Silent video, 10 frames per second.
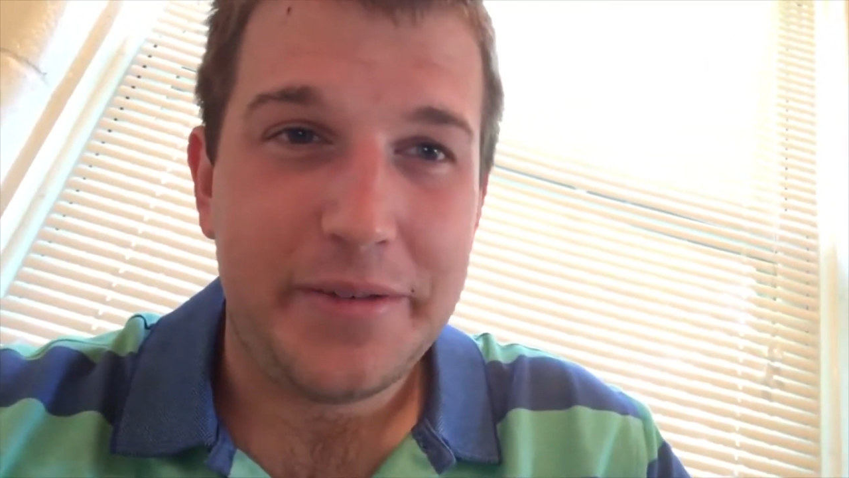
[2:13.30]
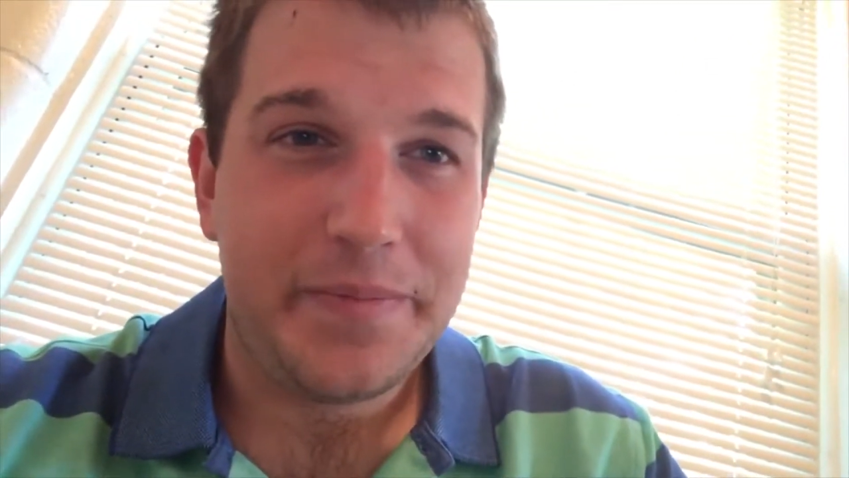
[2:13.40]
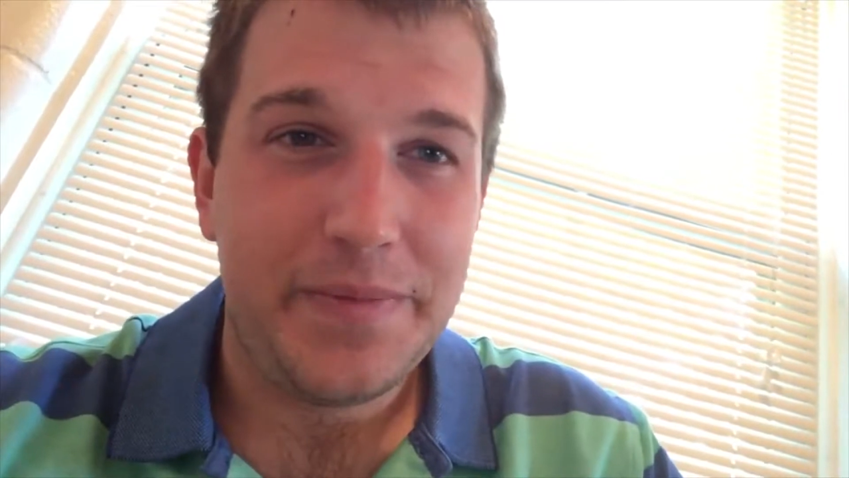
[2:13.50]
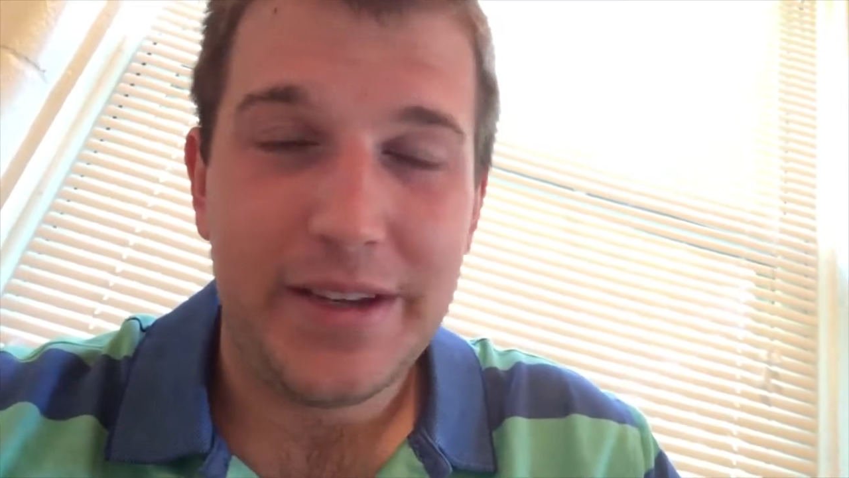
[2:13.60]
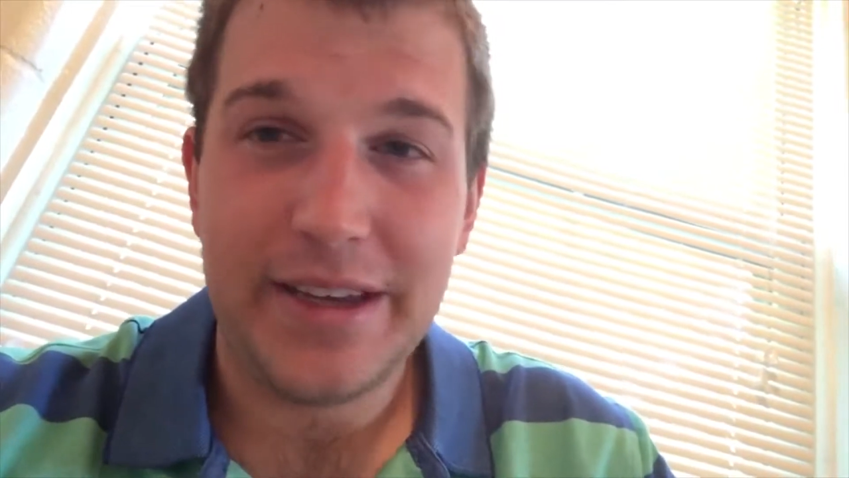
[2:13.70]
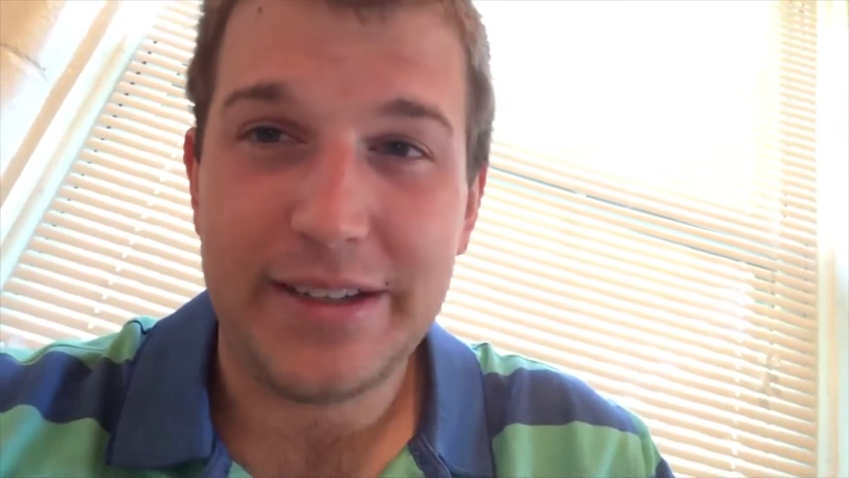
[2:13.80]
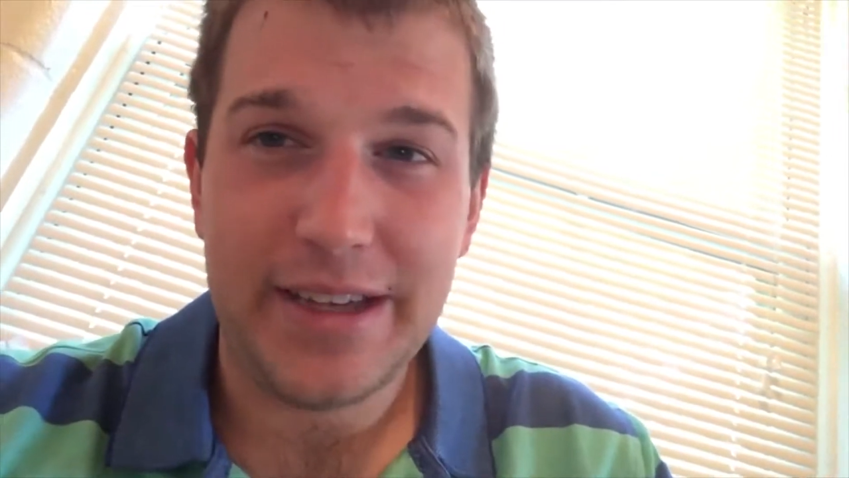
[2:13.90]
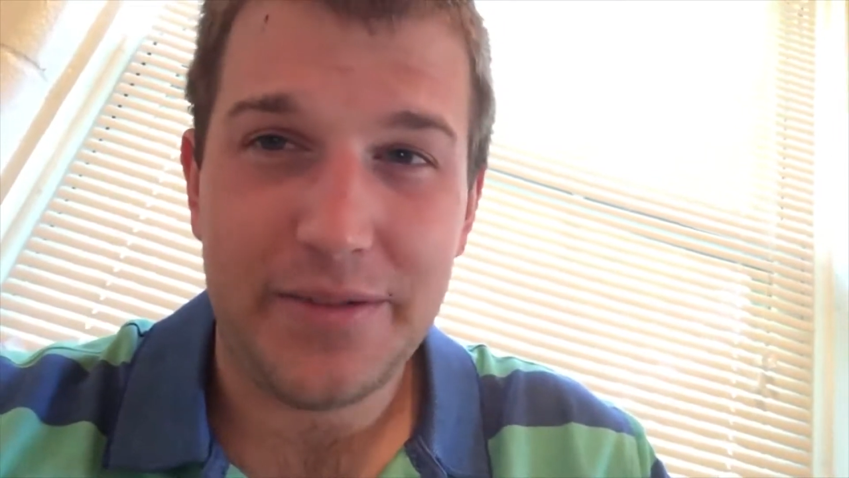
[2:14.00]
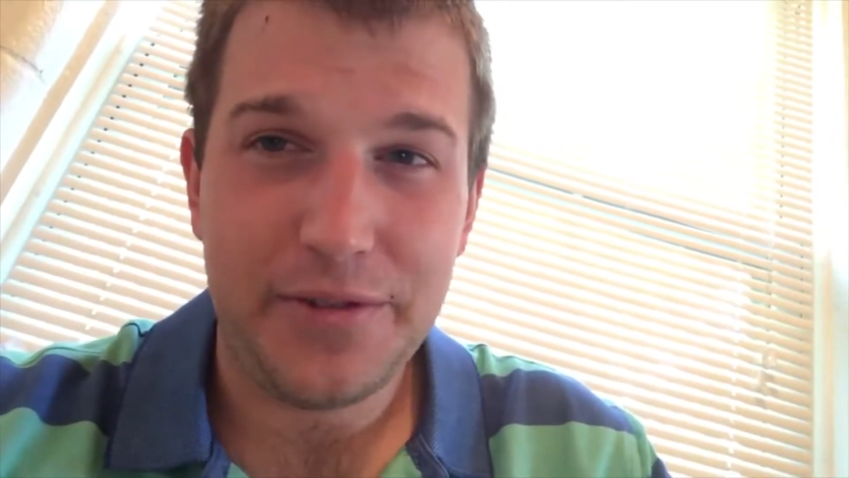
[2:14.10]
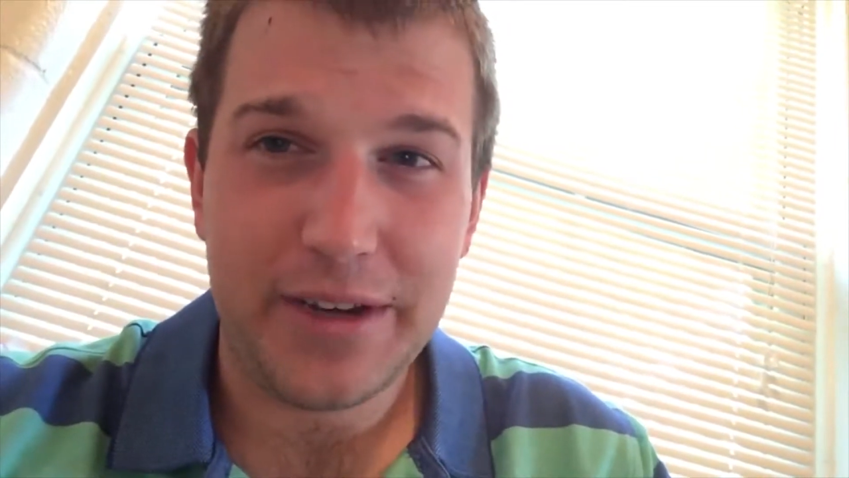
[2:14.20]
Haley
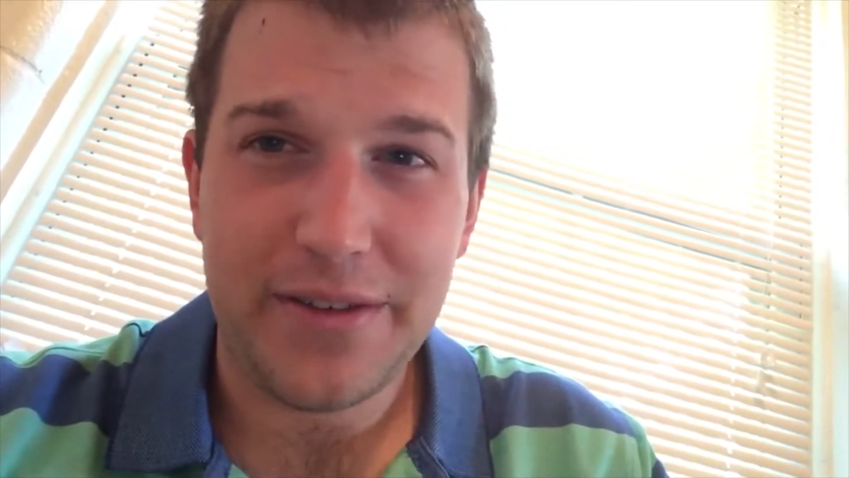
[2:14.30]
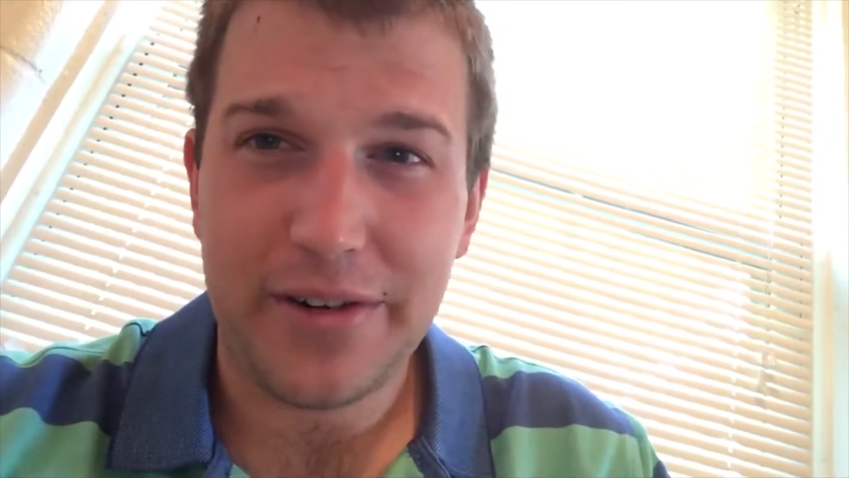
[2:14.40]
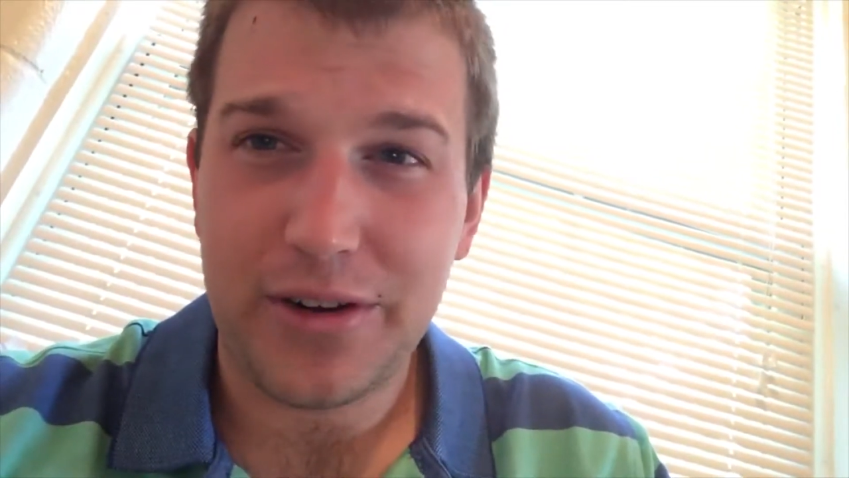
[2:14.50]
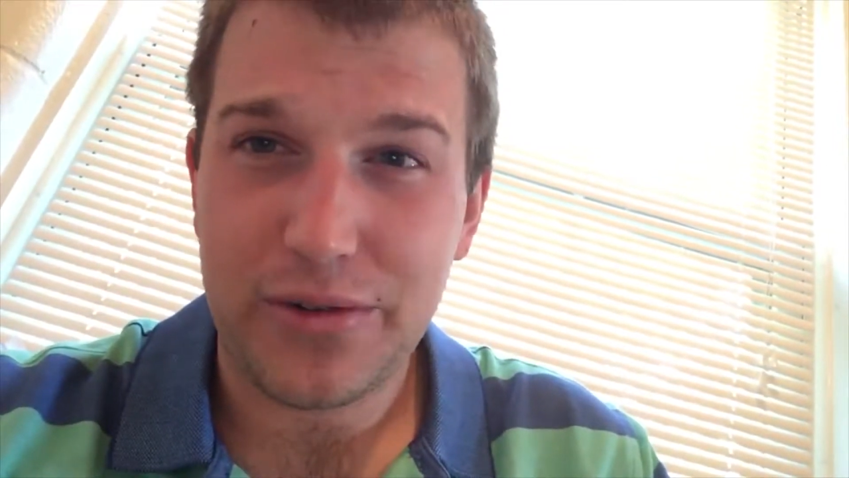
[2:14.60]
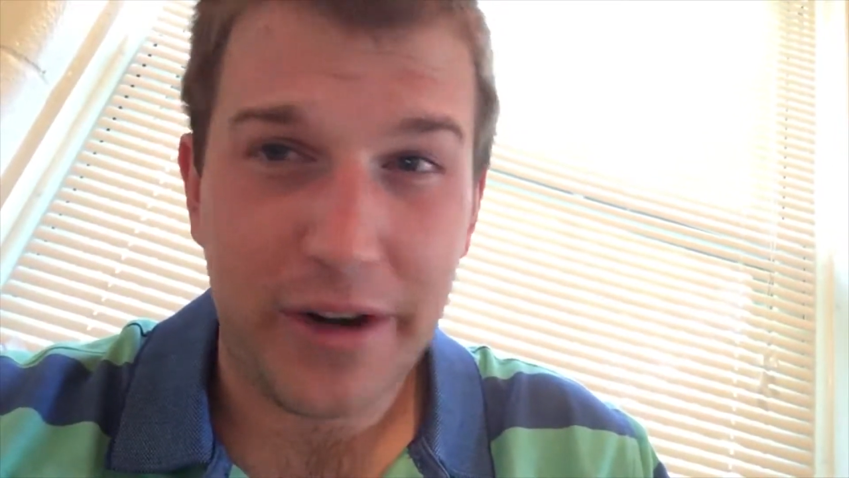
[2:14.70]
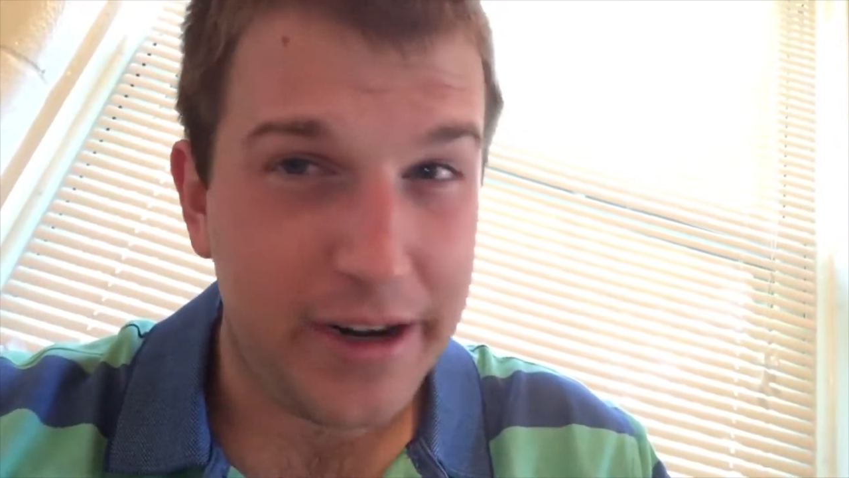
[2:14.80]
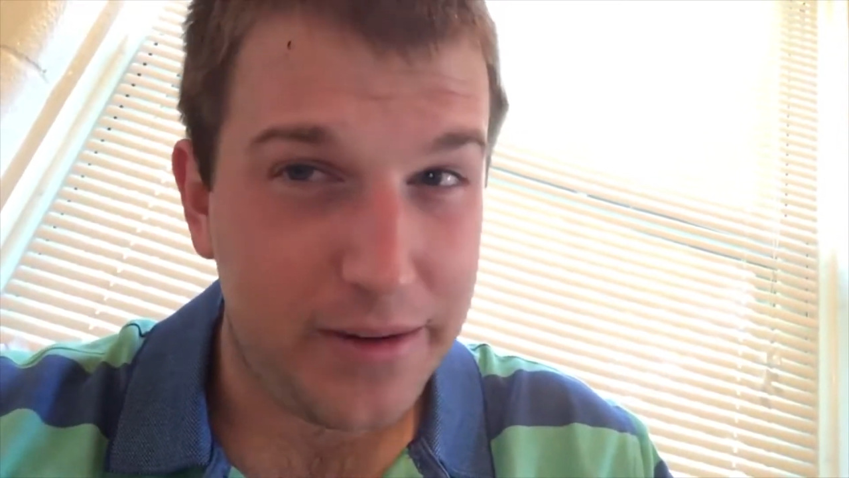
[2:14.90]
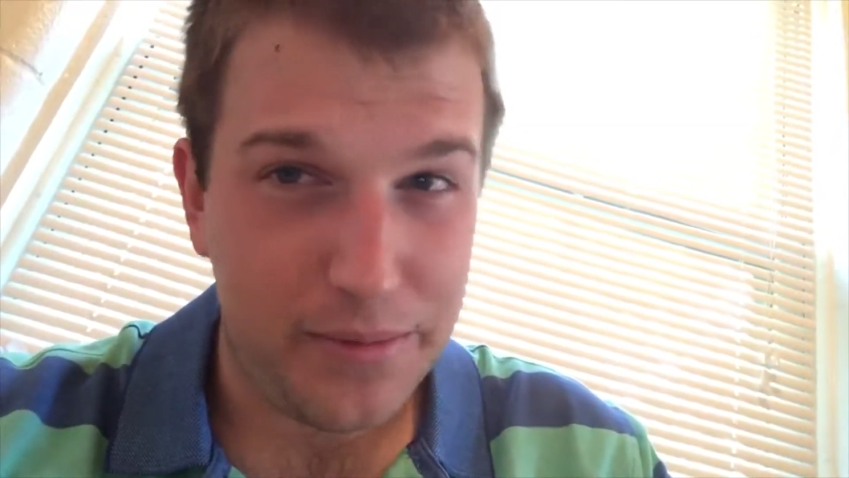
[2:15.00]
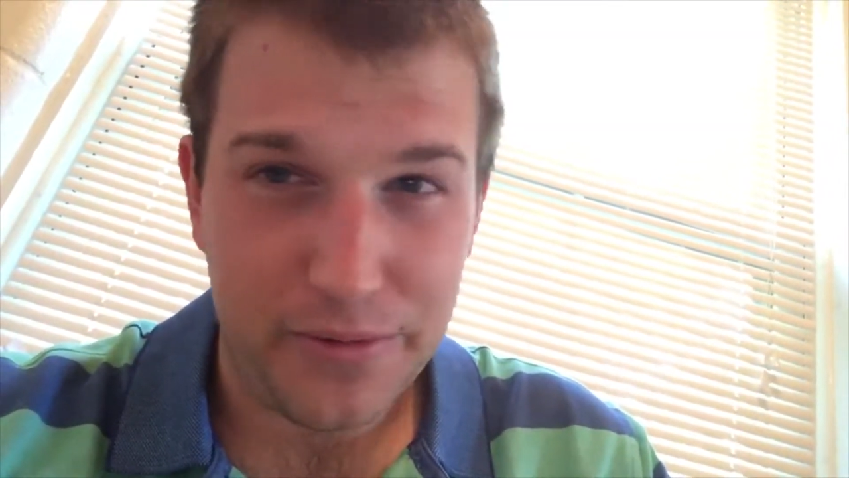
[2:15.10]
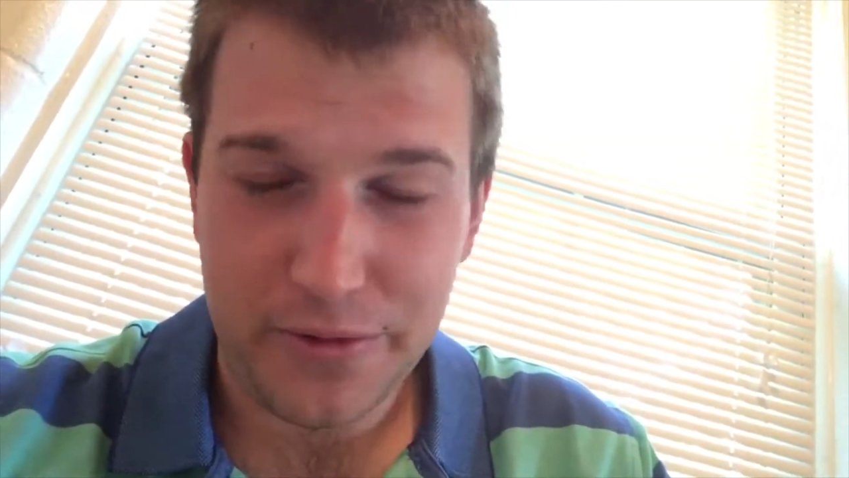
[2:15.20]
Steinfeld gave a
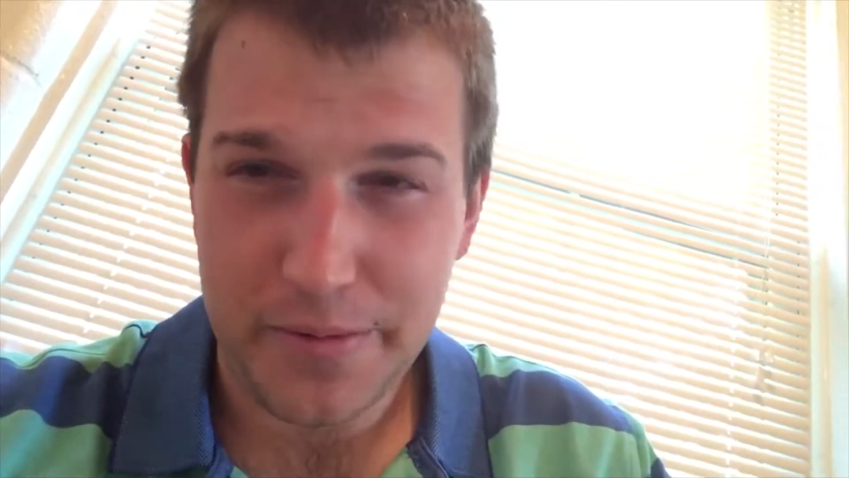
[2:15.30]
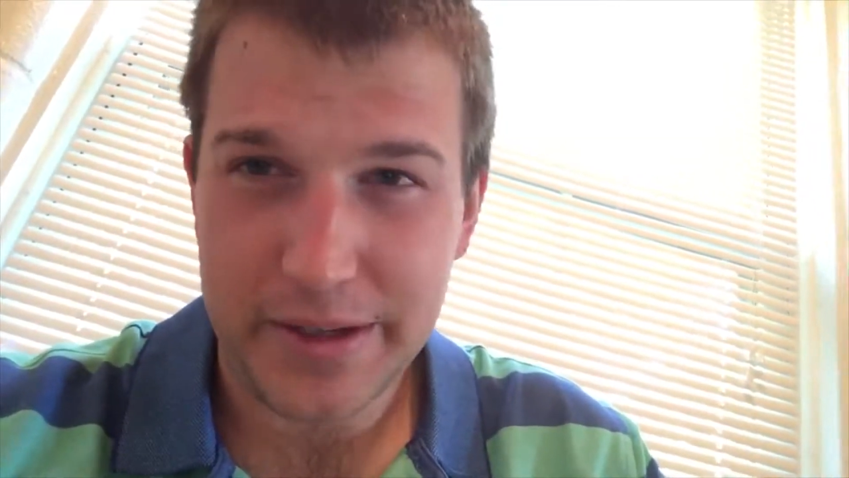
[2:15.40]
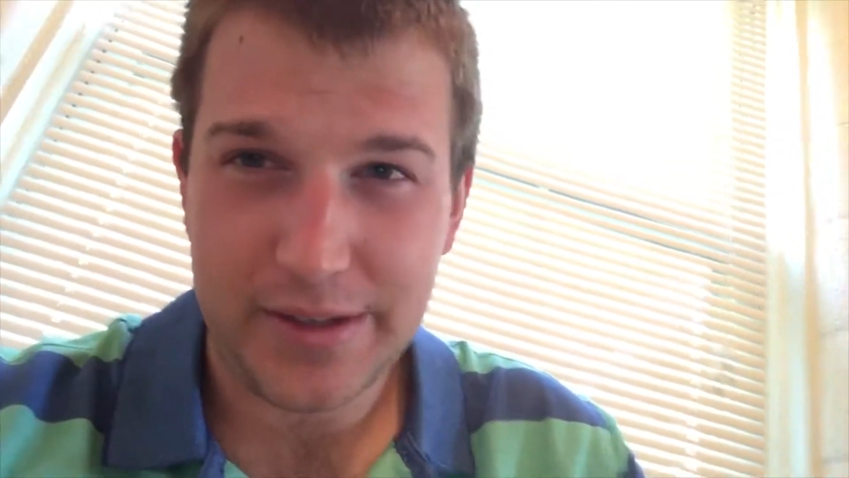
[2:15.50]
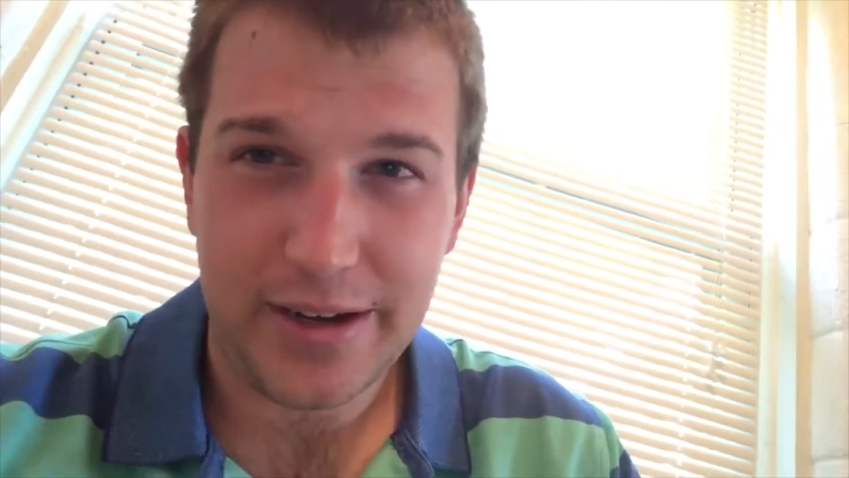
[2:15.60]
great performance,